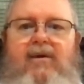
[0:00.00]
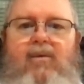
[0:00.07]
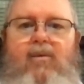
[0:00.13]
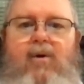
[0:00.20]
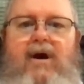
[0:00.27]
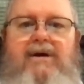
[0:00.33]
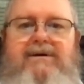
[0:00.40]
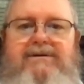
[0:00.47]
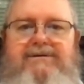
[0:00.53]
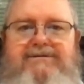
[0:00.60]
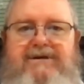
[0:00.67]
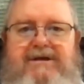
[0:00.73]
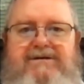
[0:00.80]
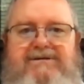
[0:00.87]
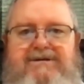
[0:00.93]
what
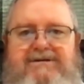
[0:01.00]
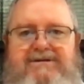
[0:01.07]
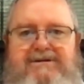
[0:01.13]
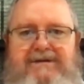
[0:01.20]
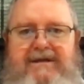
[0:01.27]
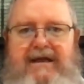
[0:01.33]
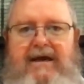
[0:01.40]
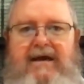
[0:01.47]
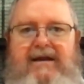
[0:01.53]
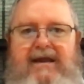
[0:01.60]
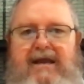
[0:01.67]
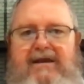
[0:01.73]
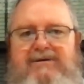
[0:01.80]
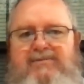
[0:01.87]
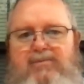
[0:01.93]
Jesus did,
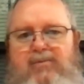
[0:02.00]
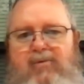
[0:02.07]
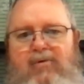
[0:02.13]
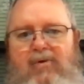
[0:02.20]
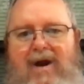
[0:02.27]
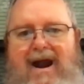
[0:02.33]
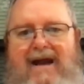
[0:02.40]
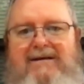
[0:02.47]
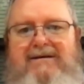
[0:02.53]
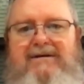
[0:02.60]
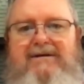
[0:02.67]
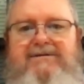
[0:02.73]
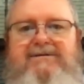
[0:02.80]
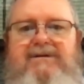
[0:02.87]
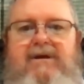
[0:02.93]
his
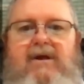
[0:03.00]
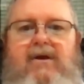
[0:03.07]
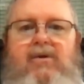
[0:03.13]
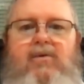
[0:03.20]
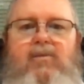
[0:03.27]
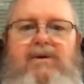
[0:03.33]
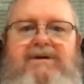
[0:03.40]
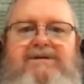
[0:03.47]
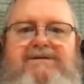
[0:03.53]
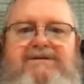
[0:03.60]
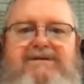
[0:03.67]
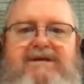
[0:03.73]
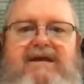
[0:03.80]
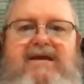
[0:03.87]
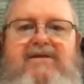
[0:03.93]
practice, we
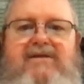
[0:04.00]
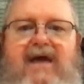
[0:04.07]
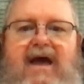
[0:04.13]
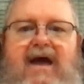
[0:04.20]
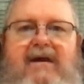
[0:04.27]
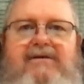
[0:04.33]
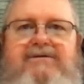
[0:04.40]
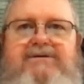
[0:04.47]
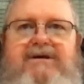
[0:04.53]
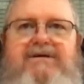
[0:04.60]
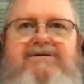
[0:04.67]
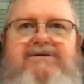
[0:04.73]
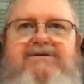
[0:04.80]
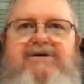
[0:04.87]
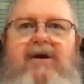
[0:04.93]
see that
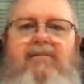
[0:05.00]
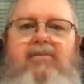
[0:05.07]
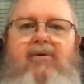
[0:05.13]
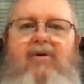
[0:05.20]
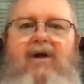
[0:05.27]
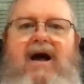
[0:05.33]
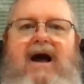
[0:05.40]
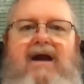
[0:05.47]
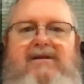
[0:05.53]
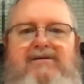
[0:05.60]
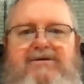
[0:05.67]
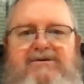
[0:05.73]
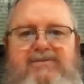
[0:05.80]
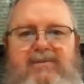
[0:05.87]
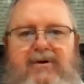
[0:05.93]
Jesus applied
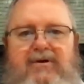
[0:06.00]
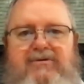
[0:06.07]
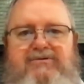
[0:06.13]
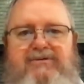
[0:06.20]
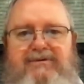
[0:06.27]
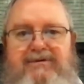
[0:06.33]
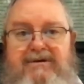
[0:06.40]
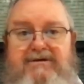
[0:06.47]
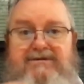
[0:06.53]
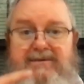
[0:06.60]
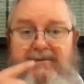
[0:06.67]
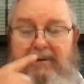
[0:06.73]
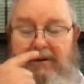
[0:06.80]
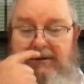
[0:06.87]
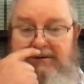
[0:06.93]
the spiritual
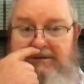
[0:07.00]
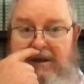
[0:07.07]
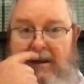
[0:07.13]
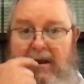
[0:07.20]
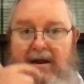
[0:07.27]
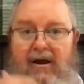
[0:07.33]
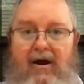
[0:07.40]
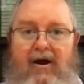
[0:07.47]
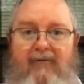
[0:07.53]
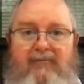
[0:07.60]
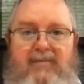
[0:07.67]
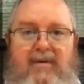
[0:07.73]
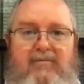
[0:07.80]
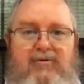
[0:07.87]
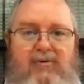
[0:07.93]
disciplines
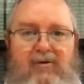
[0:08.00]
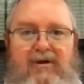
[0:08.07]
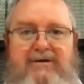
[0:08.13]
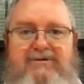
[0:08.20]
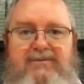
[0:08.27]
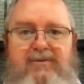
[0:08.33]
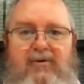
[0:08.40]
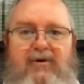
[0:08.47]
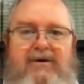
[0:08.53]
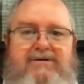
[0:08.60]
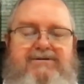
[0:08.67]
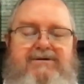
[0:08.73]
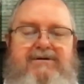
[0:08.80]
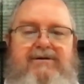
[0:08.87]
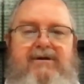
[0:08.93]
of biblical
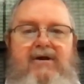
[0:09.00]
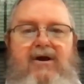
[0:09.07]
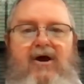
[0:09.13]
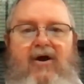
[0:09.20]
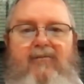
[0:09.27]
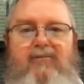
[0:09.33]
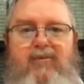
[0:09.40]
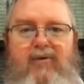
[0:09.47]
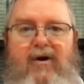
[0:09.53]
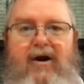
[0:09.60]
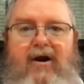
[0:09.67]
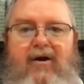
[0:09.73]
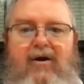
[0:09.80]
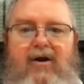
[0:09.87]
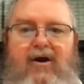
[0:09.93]
exploration, of
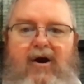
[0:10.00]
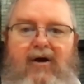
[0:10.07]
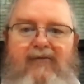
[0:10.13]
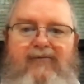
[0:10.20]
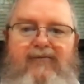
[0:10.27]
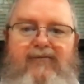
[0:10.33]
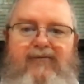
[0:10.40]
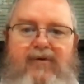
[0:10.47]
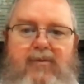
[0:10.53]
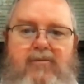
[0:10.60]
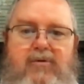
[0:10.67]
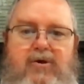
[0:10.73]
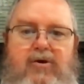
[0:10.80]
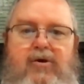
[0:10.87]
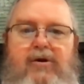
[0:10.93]
prayer, of
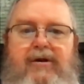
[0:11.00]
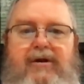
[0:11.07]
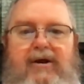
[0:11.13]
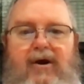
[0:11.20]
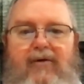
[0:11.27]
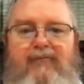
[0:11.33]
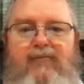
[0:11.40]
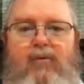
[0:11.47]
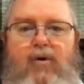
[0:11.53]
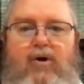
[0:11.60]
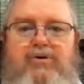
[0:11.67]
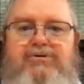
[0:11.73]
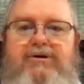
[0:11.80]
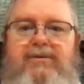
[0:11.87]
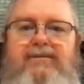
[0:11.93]
community, of
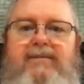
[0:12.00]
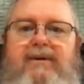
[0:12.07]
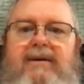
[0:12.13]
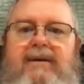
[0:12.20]
worship.